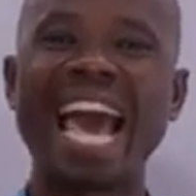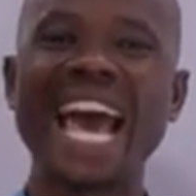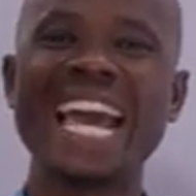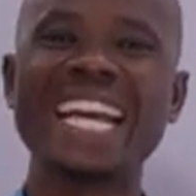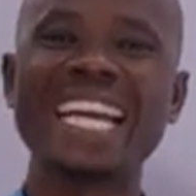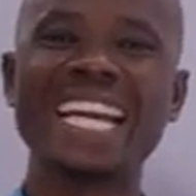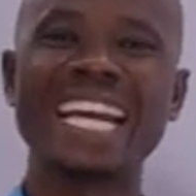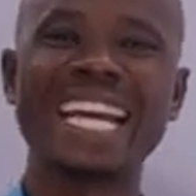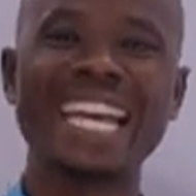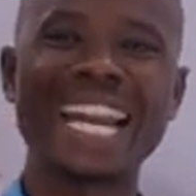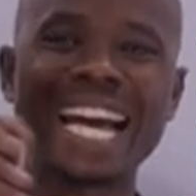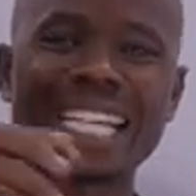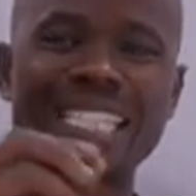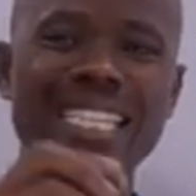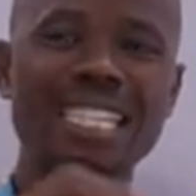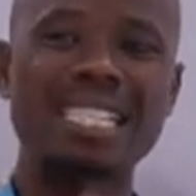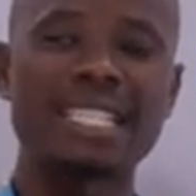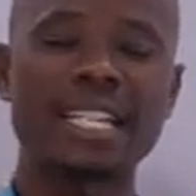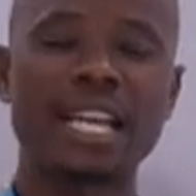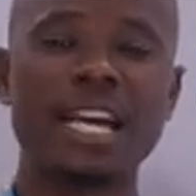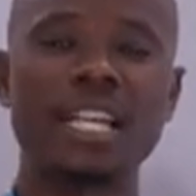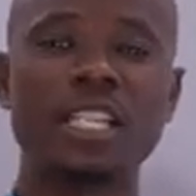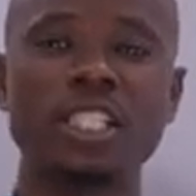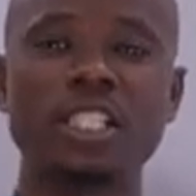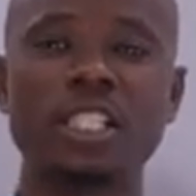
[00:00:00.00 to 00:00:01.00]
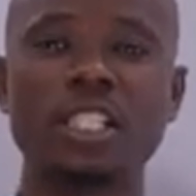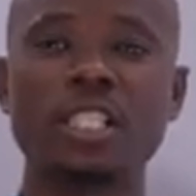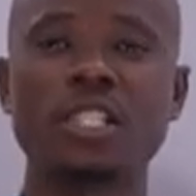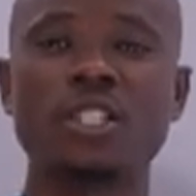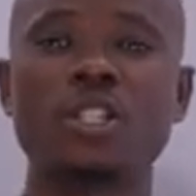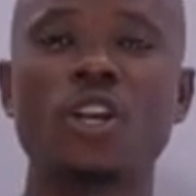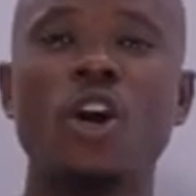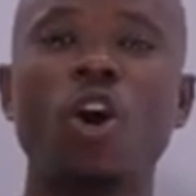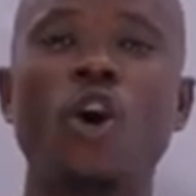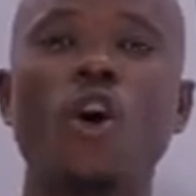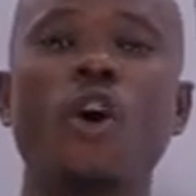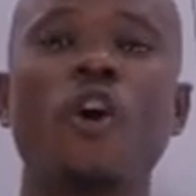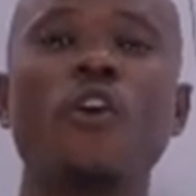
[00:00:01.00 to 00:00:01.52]
and the lattice
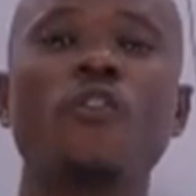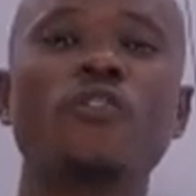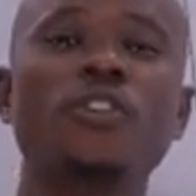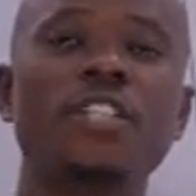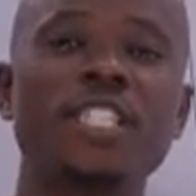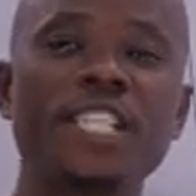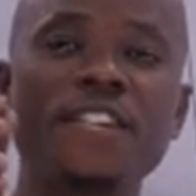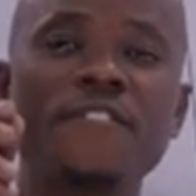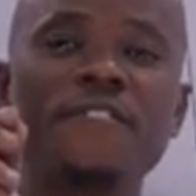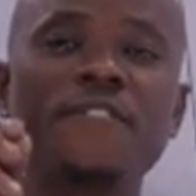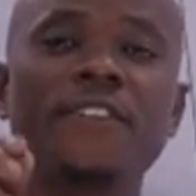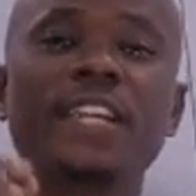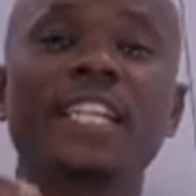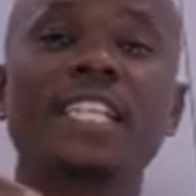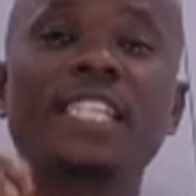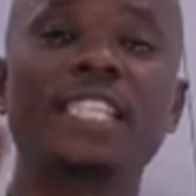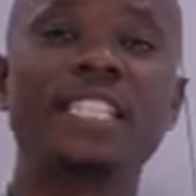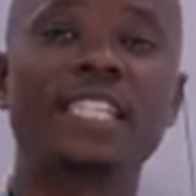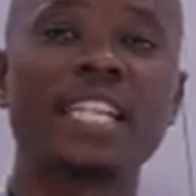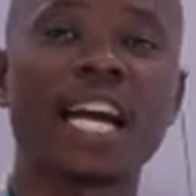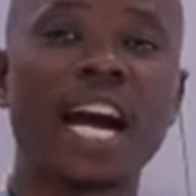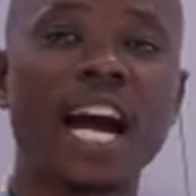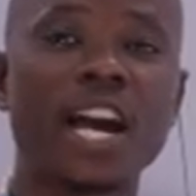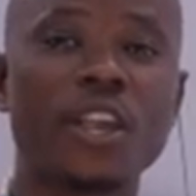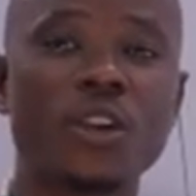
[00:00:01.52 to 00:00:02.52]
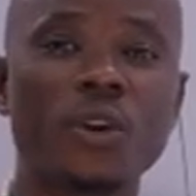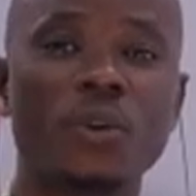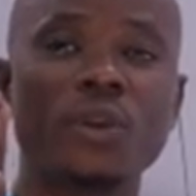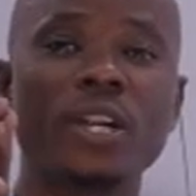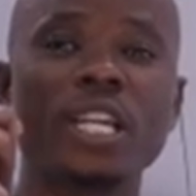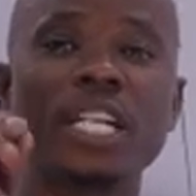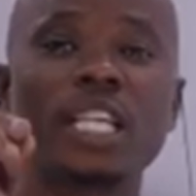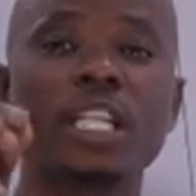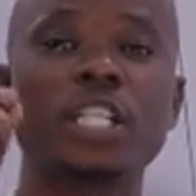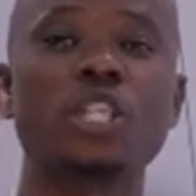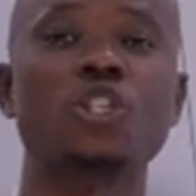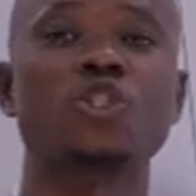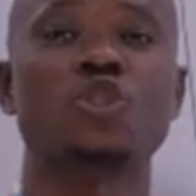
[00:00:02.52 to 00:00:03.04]
energies of different
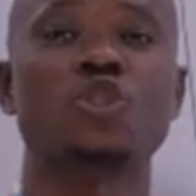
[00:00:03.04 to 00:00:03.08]
ionic